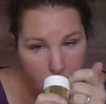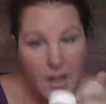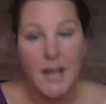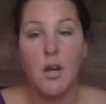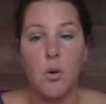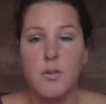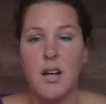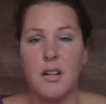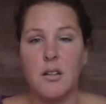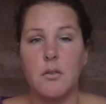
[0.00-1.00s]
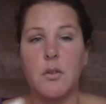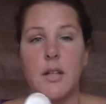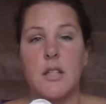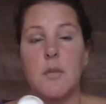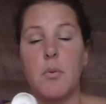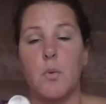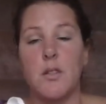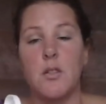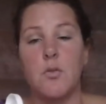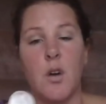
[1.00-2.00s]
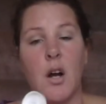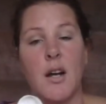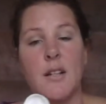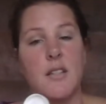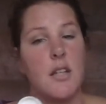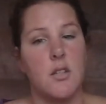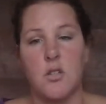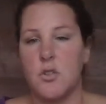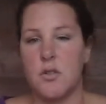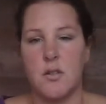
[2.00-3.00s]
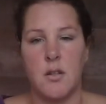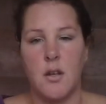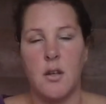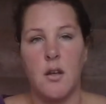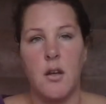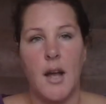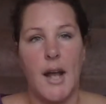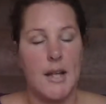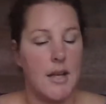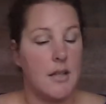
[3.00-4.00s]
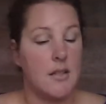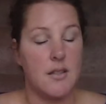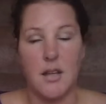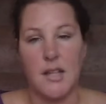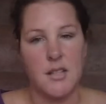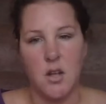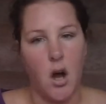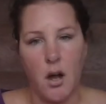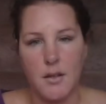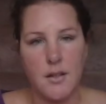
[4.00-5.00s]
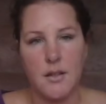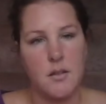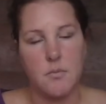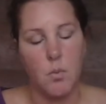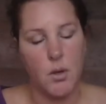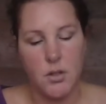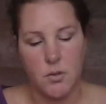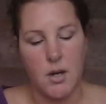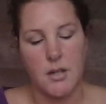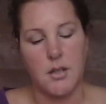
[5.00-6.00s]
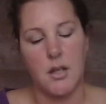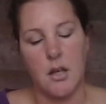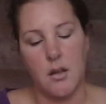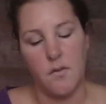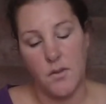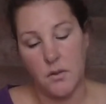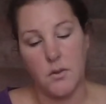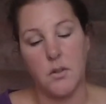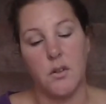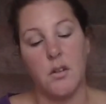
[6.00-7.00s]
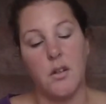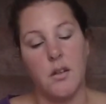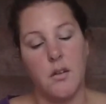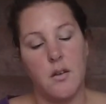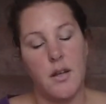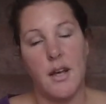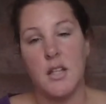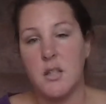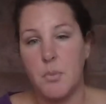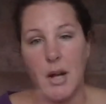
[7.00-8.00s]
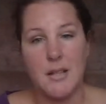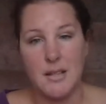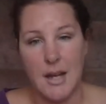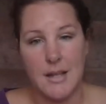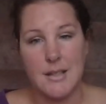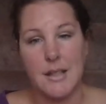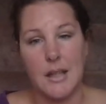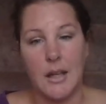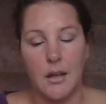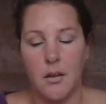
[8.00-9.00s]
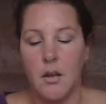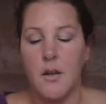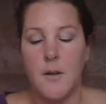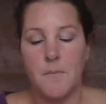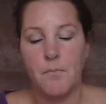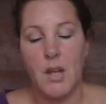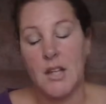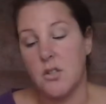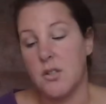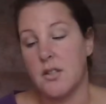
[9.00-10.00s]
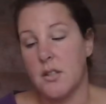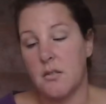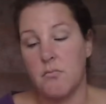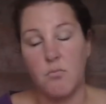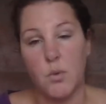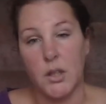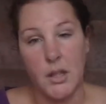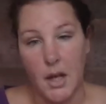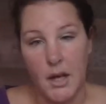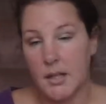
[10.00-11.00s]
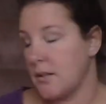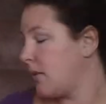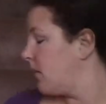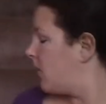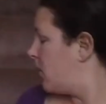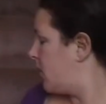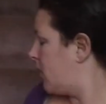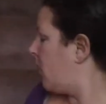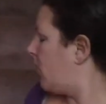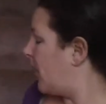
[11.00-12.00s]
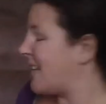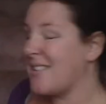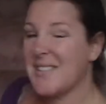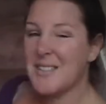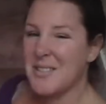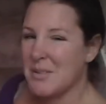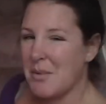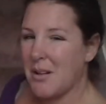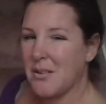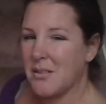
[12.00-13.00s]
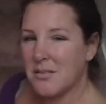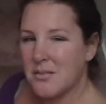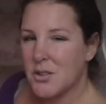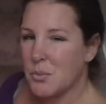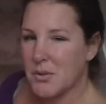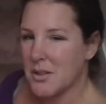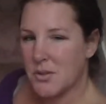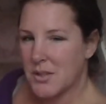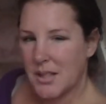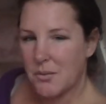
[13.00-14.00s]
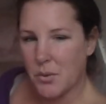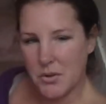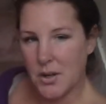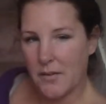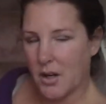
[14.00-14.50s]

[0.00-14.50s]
It goes on a little greasy, but once it dries, it's just, it's not. It's moisturizing. It feels good. It spreads nicely. It's just really nice. So it doesn't smell super citrusy once you have it